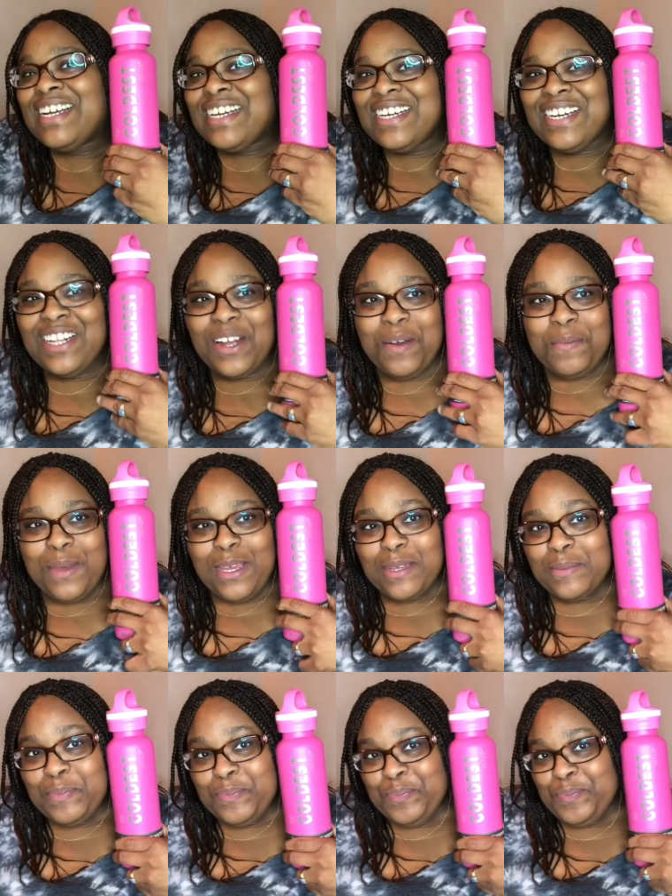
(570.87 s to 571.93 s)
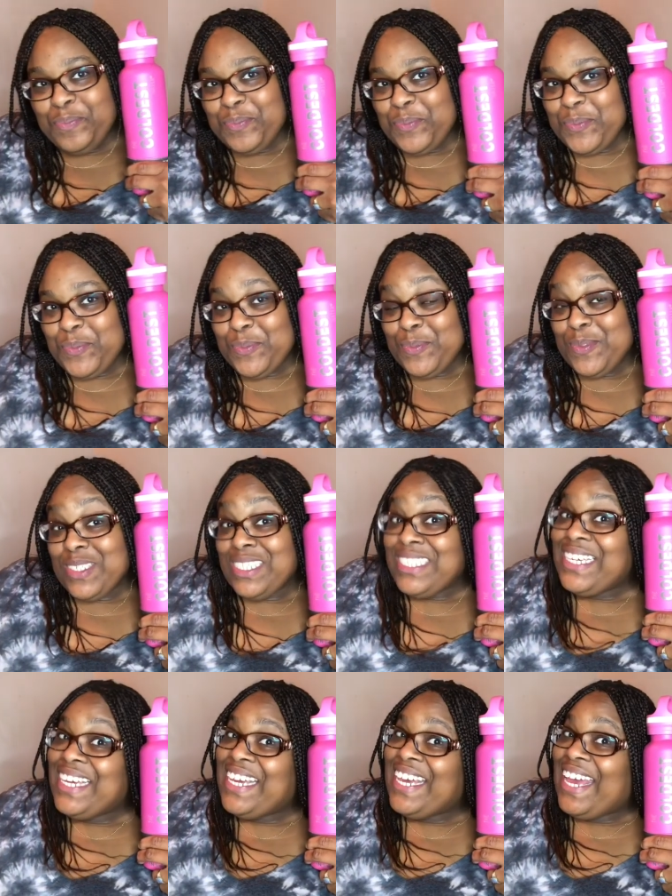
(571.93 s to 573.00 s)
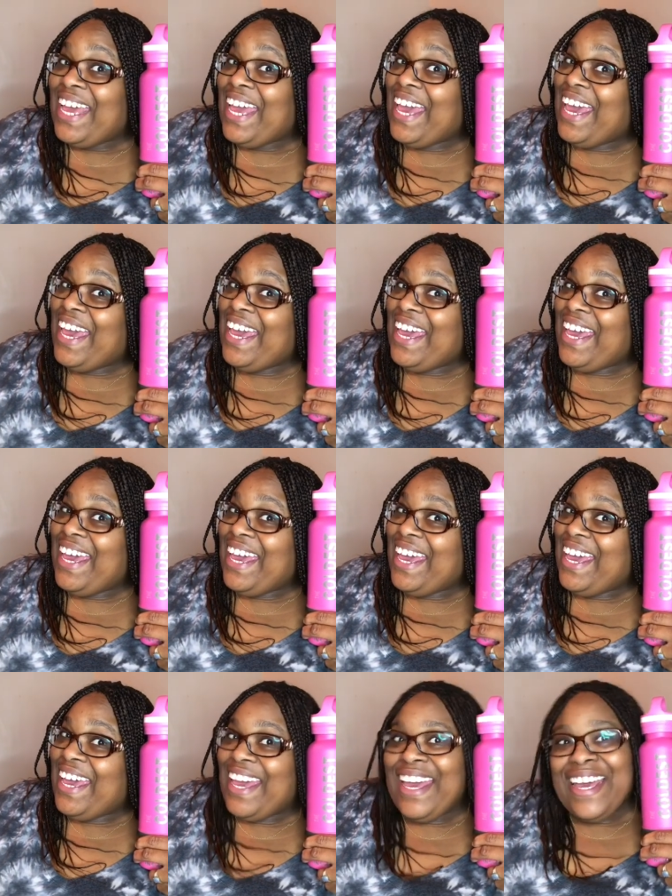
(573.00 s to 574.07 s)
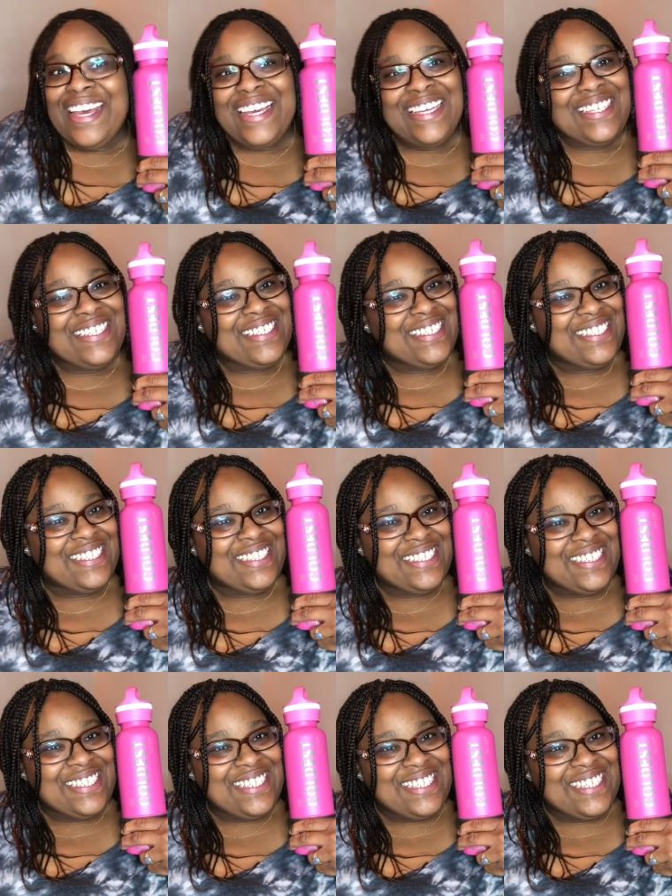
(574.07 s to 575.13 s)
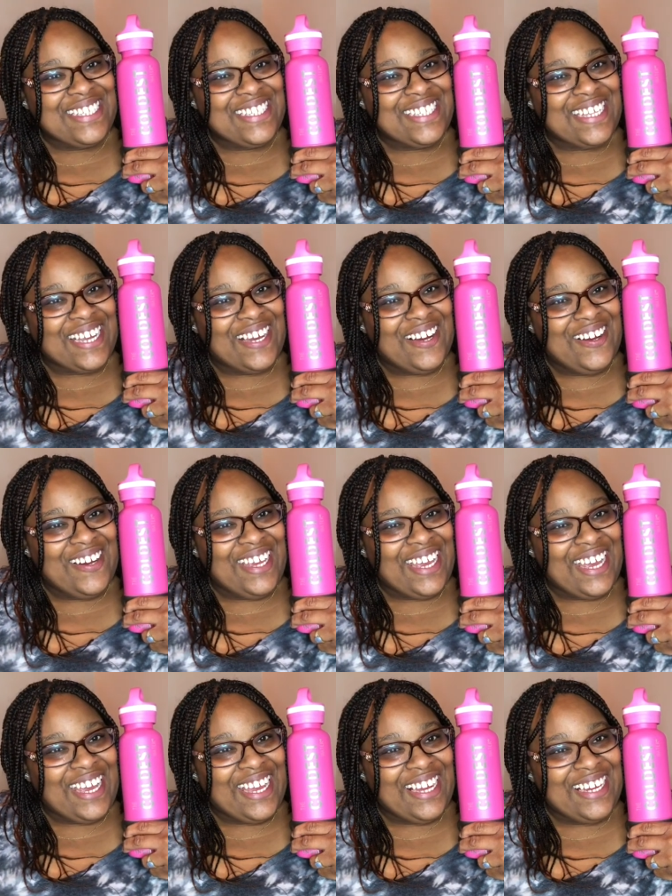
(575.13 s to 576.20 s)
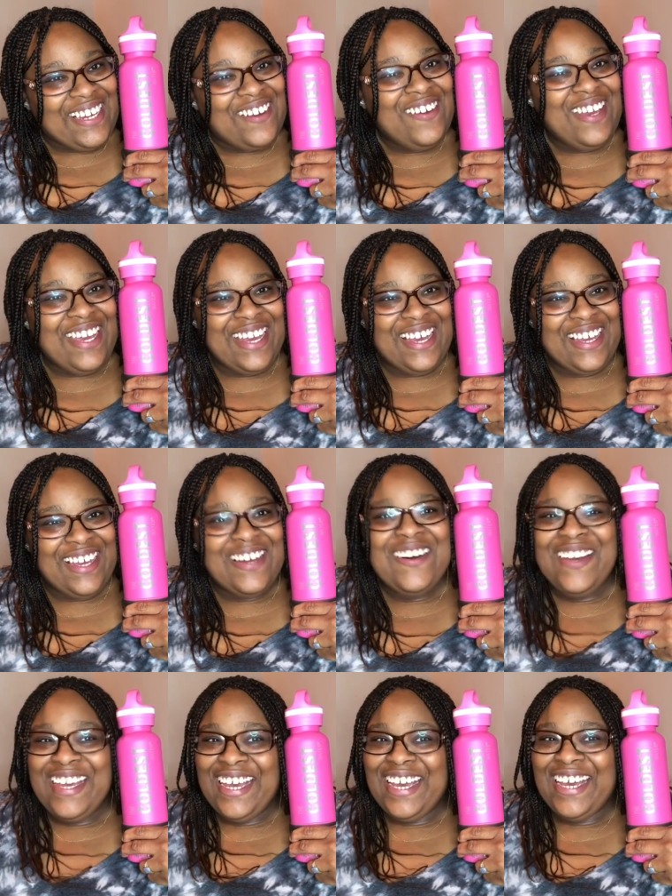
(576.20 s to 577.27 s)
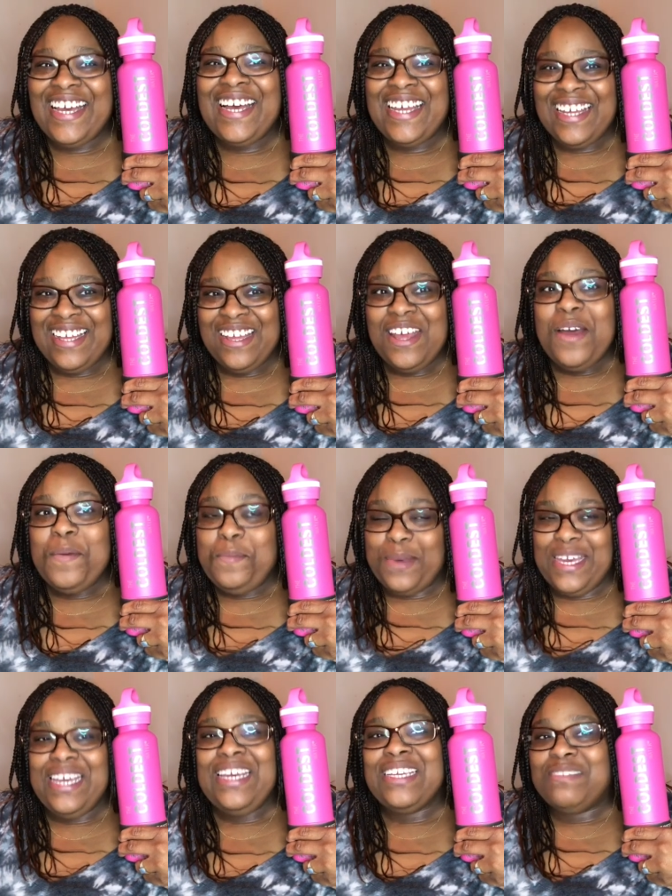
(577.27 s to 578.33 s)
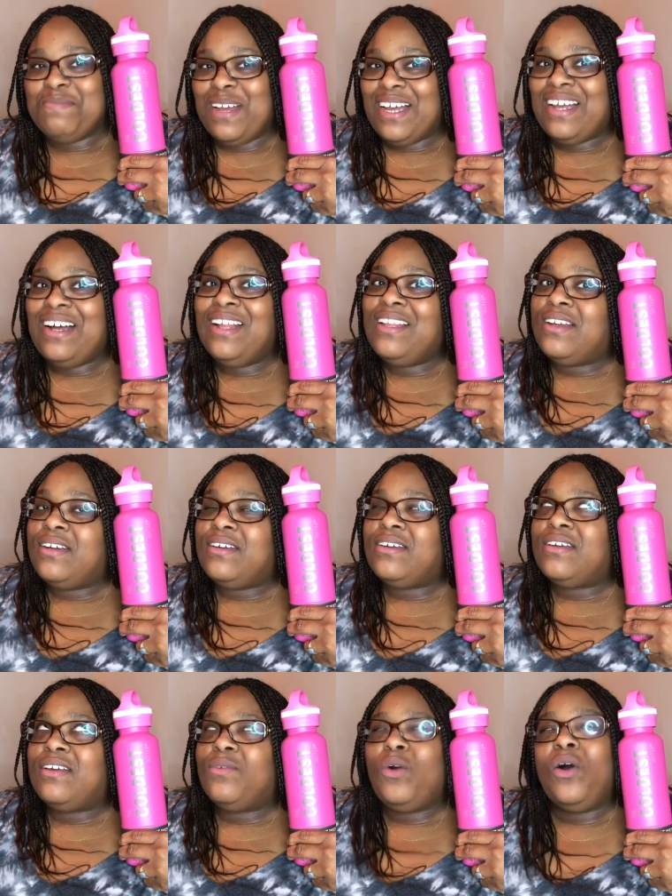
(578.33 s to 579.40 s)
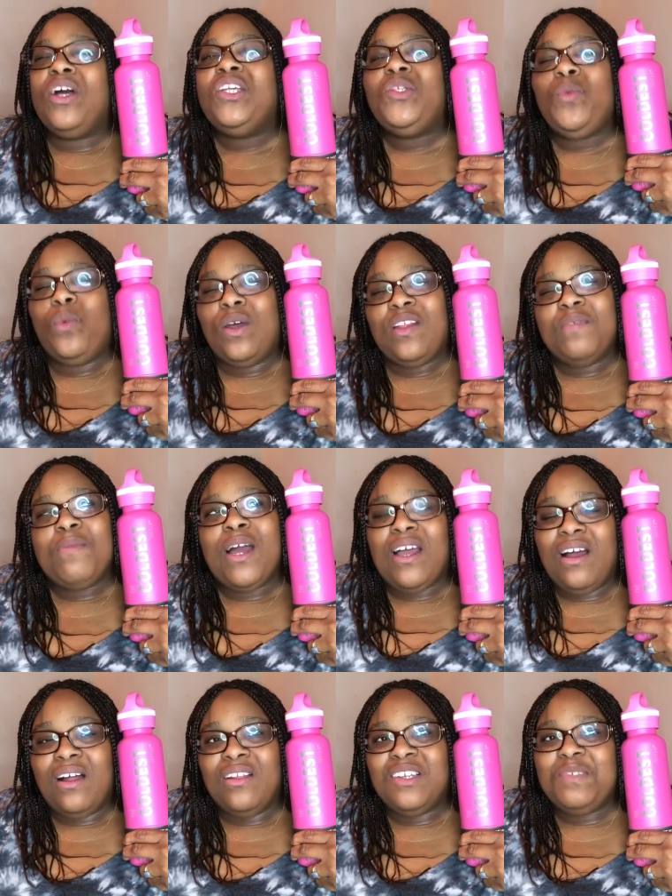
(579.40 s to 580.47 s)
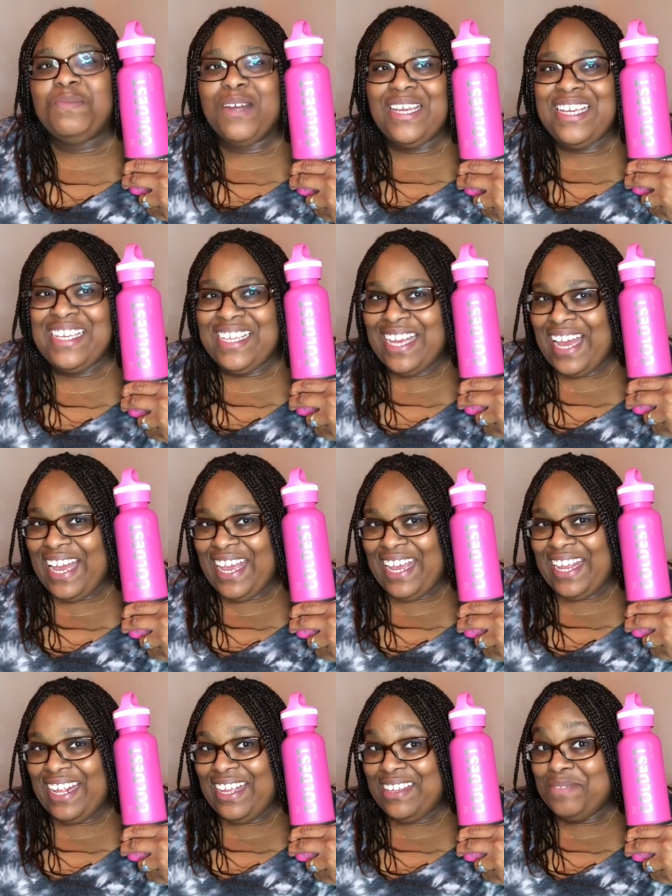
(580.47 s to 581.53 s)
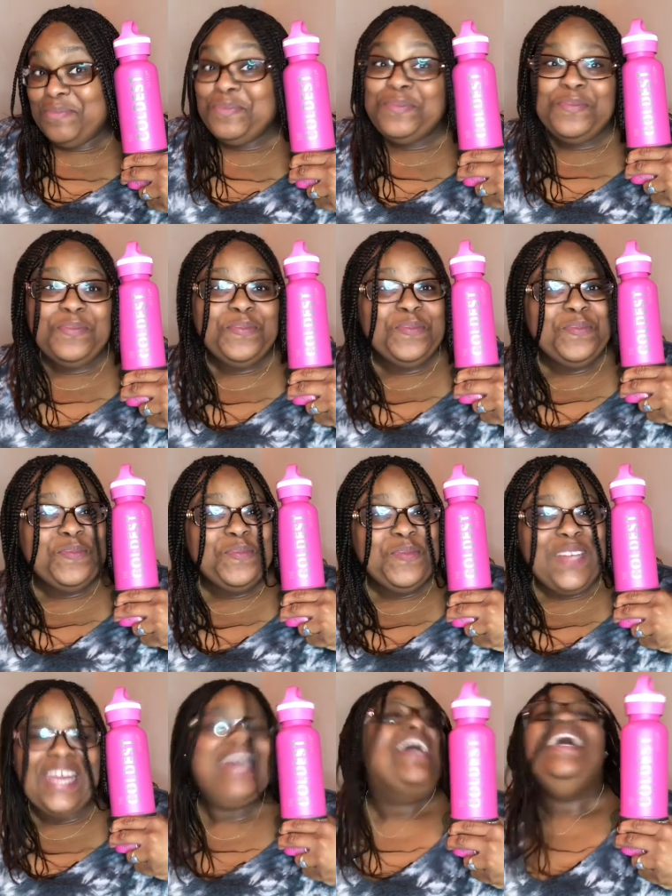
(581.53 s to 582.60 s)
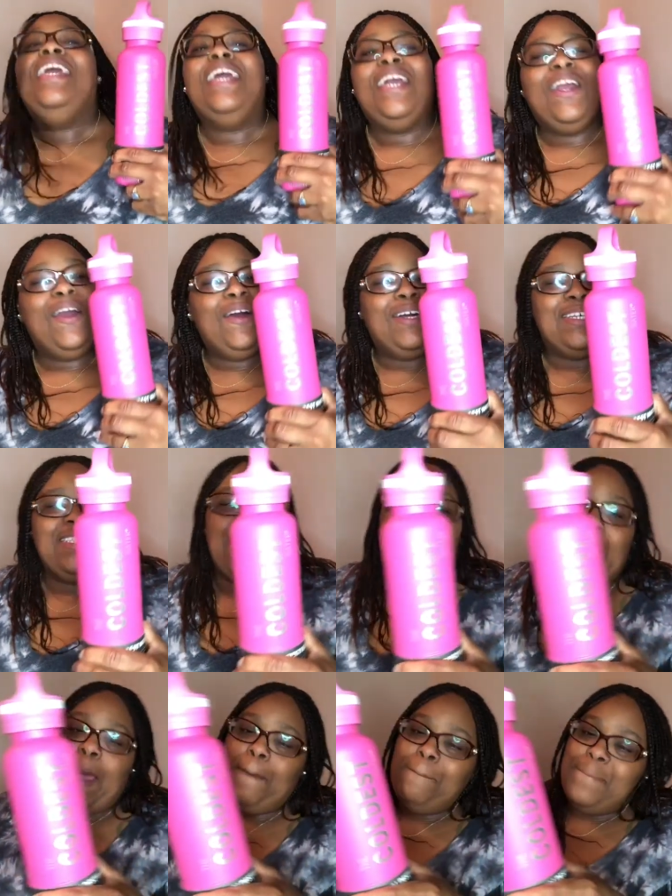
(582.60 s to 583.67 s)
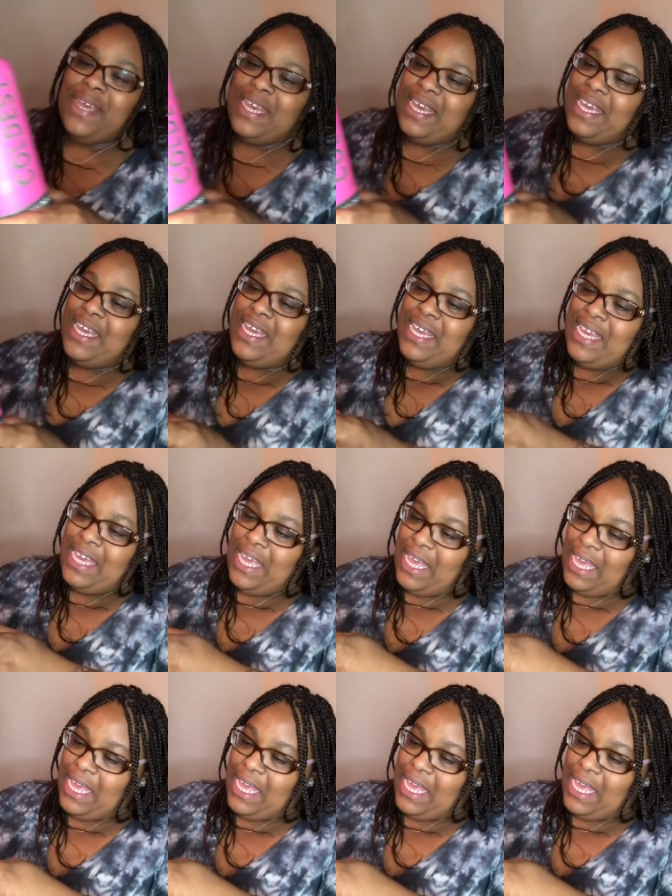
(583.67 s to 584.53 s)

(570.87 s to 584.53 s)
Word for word: good on me? Hey. Oh yeah, oh yeah, oh yeah. Pink is my color. Well, it's one of my colors, but y'all get it. Mm, your girl is happy,